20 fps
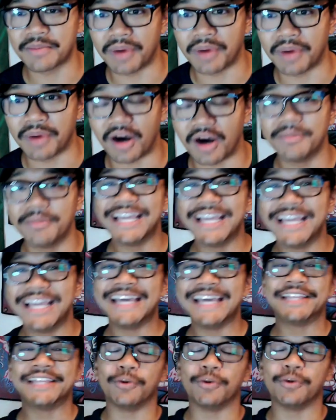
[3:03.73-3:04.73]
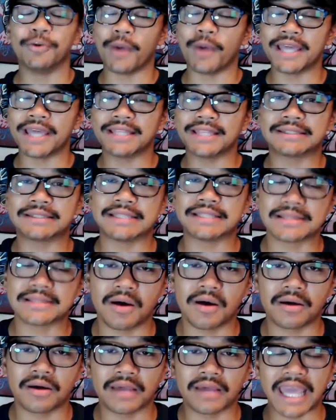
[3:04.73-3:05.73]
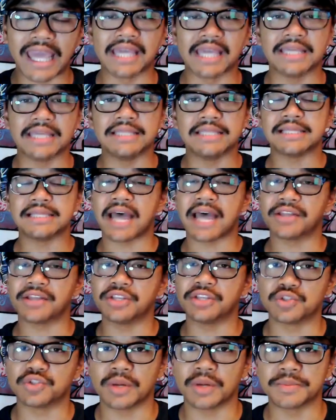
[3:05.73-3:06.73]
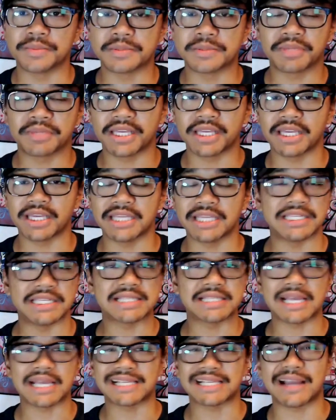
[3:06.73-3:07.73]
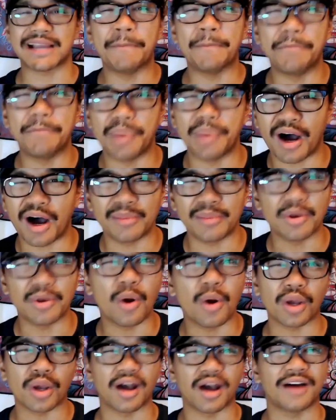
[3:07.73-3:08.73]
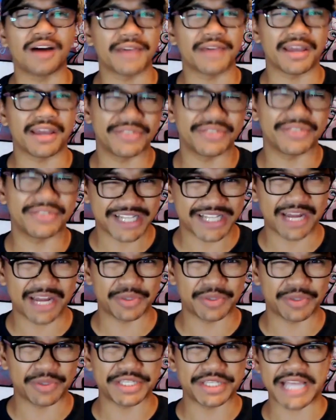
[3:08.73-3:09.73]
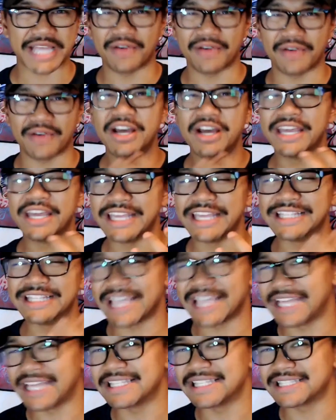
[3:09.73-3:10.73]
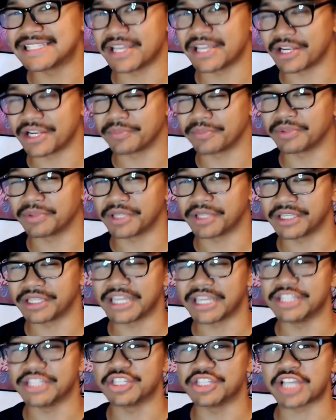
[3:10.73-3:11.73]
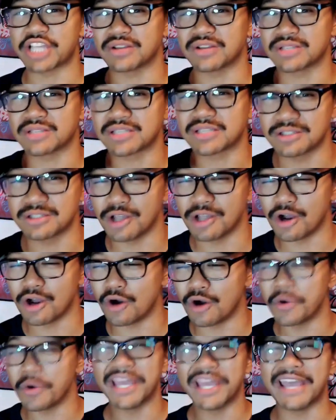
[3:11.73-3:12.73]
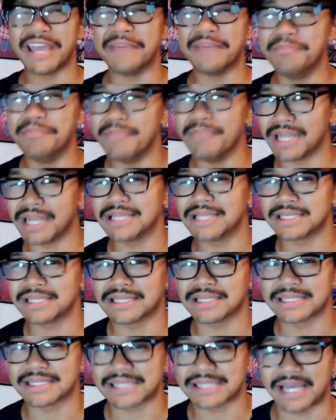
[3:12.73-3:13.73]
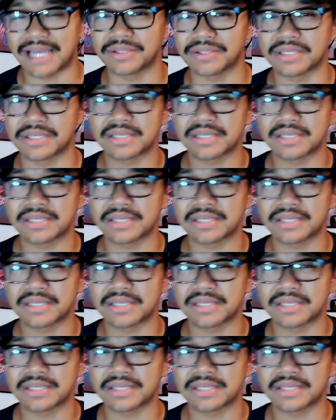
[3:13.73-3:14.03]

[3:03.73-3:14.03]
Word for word: Bomb, the way that the song ends and how the drums play, it just sounds like a bomb going off every time with just how intense they are playing and just how slow and menacing it sounds.